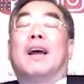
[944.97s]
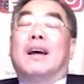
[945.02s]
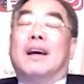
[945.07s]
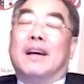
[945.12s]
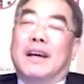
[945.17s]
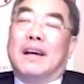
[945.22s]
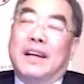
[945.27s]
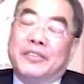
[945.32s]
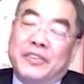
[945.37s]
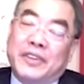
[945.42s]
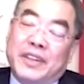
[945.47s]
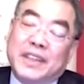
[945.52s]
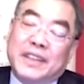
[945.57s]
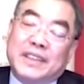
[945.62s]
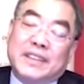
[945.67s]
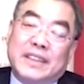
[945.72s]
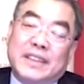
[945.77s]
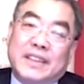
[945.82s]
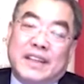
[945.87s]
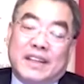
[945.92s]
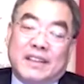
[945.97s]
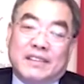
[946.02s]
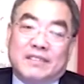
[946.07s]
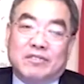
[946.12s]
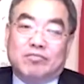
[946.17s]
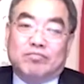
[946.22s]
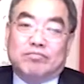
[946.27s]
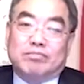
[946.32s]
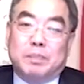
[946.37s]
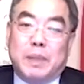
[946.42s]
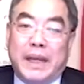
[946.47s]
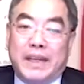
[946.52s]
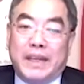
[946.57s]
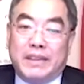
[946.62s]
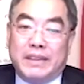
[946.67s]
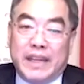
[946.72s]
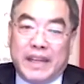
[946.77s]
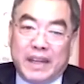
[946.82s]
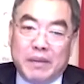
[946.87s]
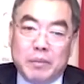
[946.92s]
I think the
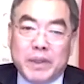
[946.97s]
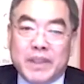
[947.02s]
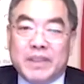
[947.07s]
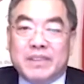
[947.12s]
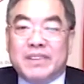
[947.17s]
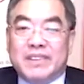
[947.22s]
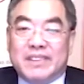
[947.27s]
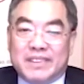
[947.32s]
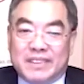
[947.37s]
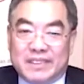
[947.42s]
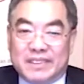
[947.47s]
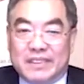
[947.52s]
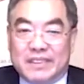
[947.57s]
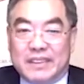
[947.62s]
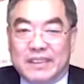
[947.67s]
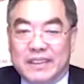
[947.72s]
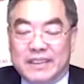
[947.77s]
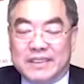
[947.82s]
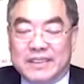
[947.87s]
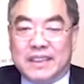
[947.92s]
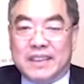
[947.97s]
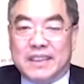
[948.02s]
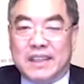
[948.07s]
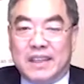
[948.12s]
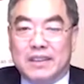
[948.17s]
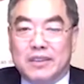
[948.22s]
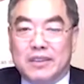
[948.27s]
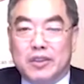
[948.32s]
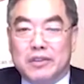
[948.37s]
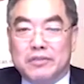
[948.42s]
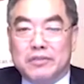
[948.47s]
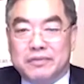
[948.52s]
pandemic is a kind of